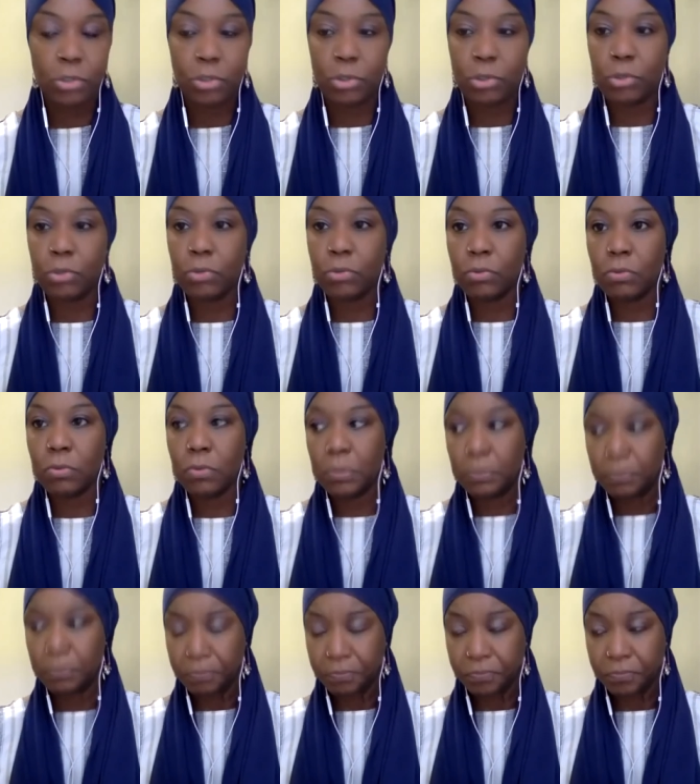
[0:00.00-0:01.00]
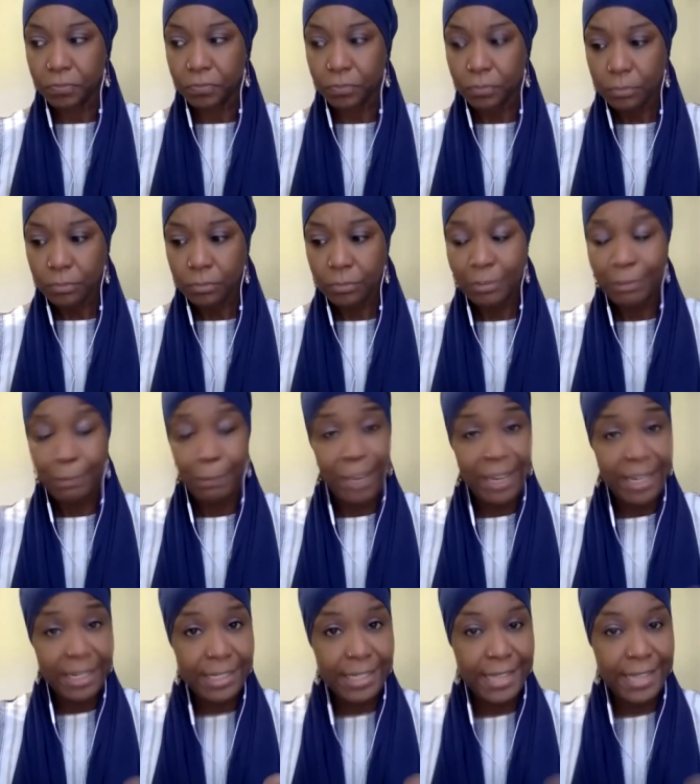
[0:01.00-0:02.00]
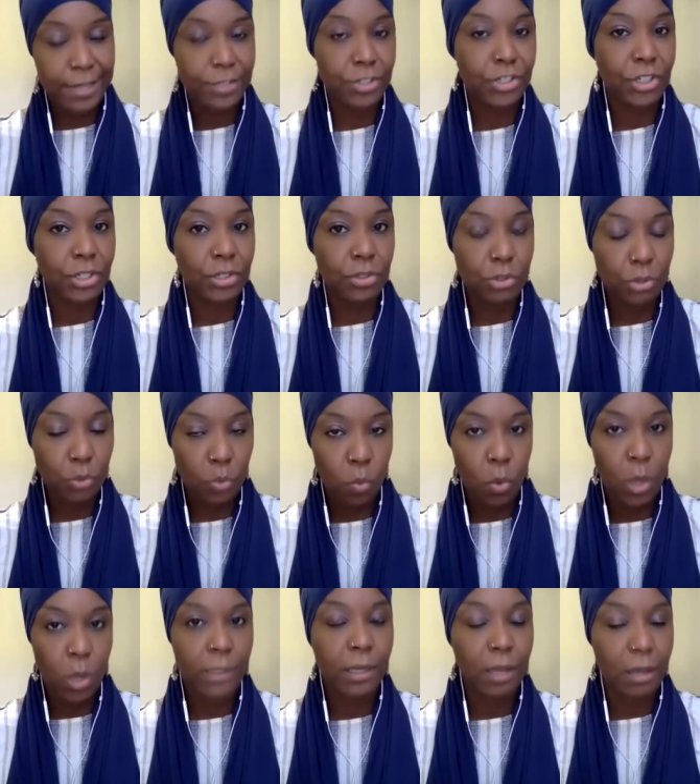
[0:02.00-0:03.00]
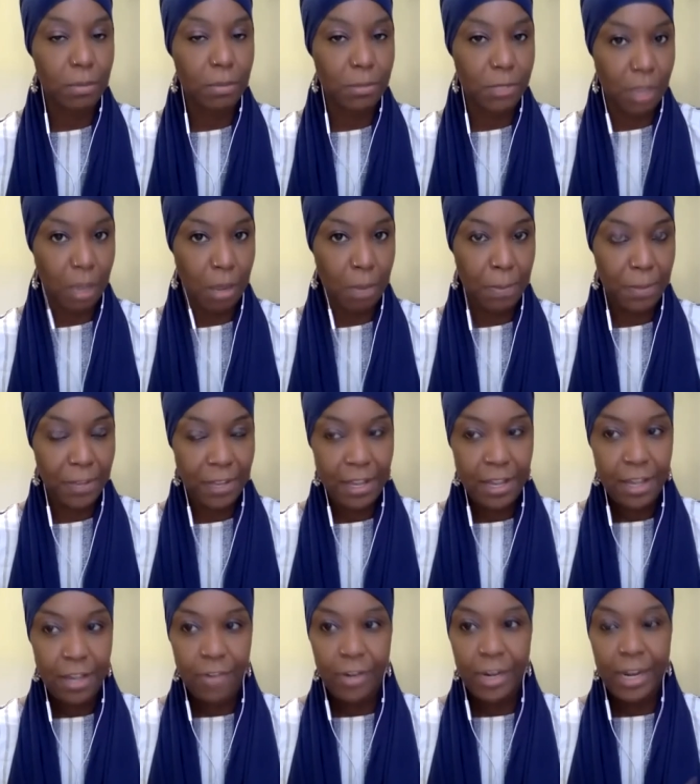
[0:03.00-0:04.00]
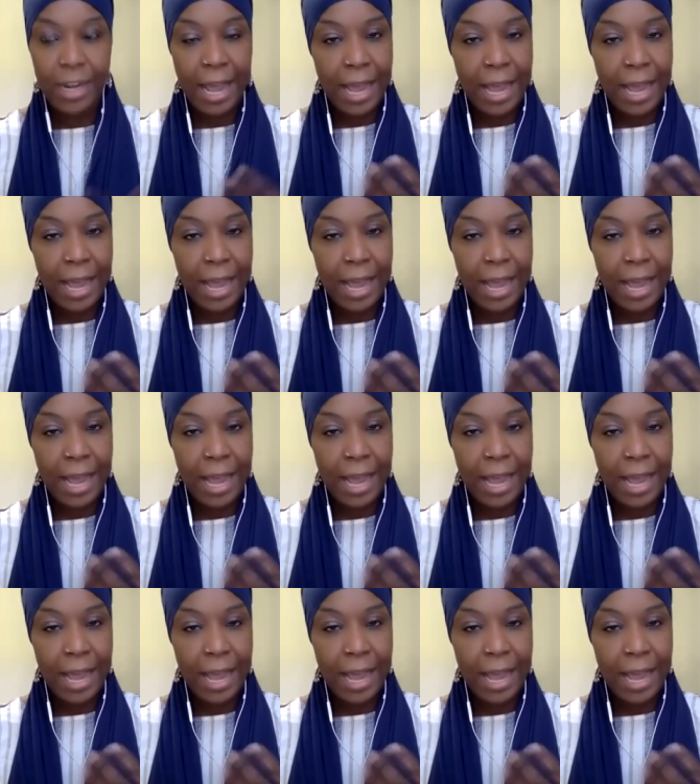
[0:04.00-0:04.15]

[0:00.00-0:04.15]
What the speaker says: to pay attention to what comes up, right?